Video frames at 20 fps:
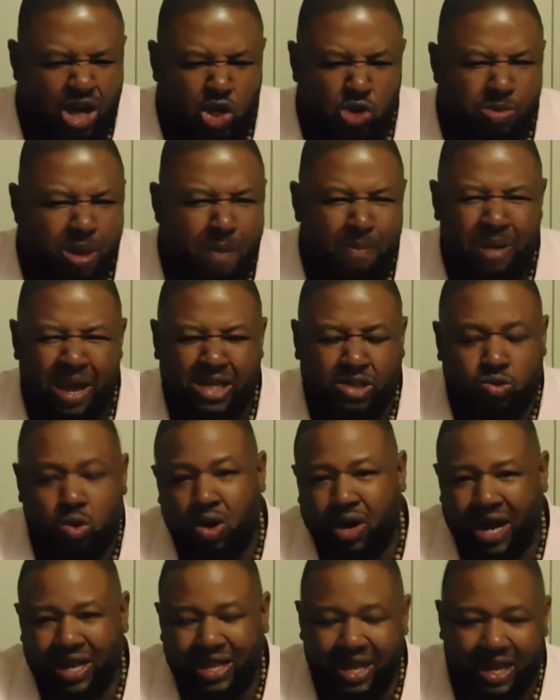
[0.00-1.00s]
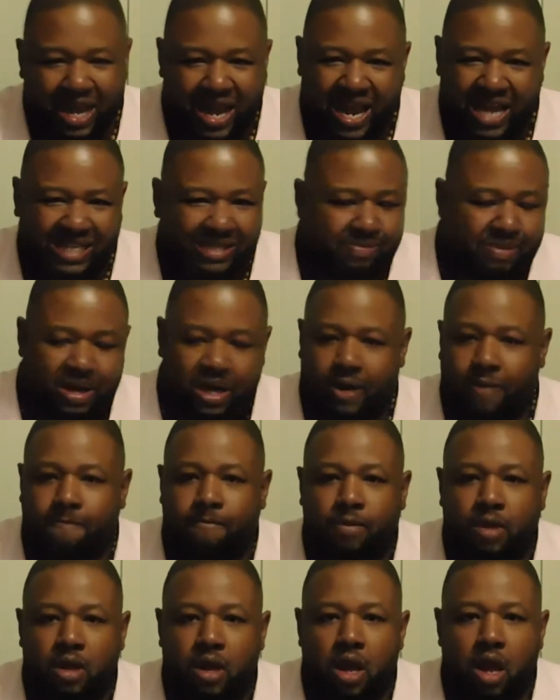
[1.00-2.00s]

I'll do my best work at the last minute.